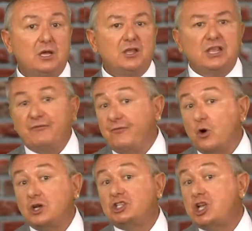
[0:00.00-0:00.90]
They
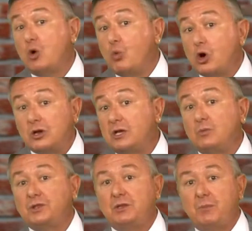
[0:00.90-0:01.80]
focus on working
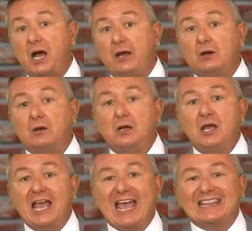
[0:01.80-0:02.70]
with the buyer,
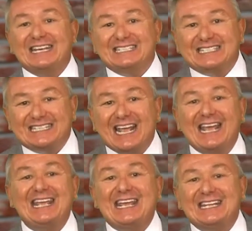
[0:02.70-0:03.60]
and they
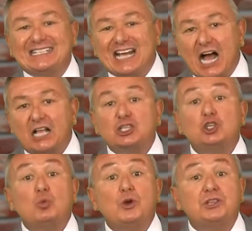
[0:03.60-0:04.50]
stay in touch
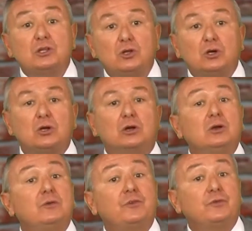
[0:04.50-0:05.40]
with the looker
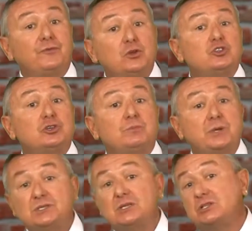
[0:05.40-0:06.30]
for future
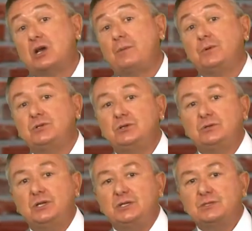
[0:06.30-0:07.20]
business
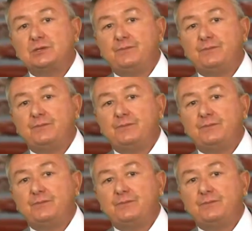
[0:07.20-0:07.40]
opportunities.